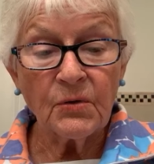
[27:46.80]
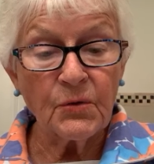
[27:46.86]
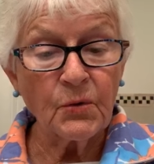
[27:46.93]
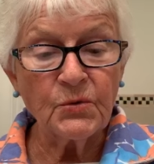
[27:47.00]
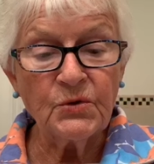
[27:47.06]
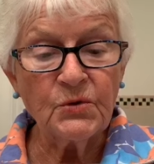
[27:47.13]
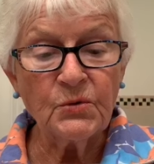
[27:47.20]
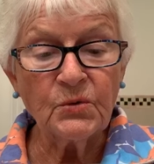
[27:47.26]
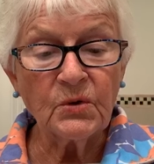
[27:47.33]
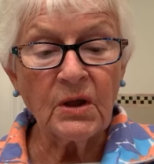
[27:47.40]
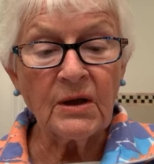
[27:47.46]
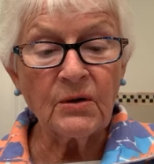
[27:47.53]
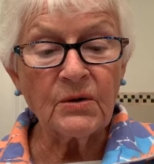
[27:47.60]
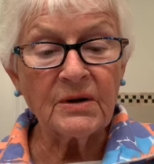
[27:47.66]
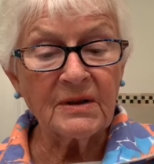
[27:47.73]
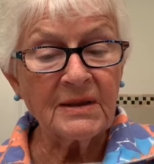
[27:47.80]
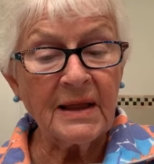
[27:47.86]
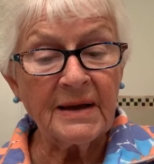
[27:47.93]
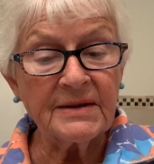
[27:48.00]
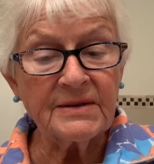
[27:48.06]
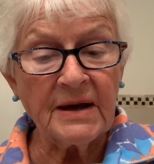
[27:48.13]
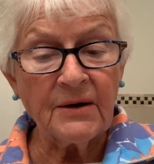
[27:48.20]
Though you
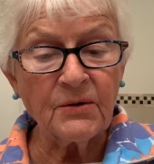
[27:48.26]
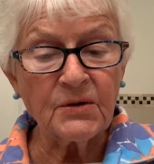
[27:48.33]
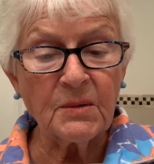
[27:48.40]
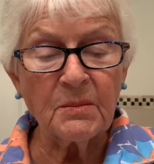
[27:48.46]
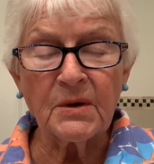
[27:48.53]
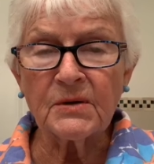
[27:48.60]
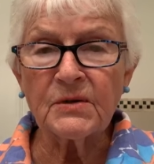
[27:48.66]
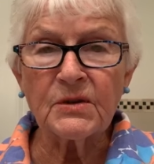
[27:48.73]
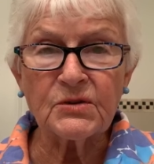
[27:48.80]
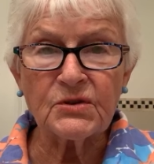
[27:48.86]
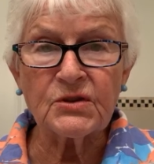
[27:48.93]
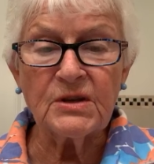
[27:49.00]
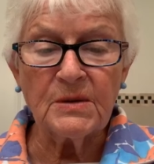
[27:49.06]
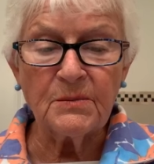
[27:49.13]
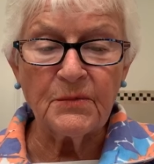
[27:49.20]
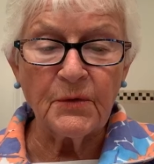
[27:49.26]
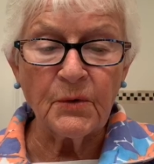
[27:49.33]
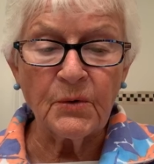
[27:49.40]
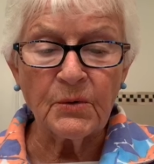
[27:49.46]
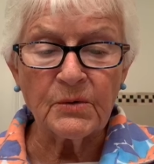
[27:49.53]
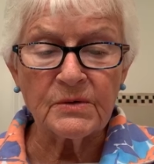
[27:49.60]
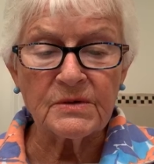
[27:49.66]
lie down among the
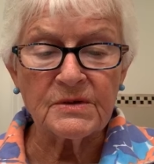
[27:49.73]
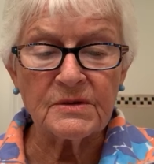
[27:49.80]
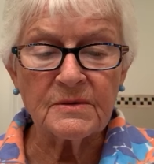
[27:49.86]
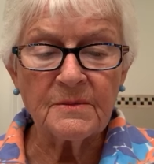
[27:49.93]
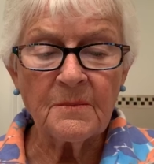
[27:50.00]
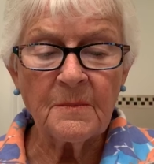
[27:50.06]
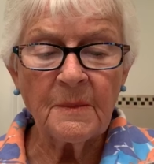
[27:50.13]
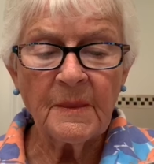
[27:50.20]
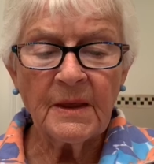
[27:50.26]
sheepfolds,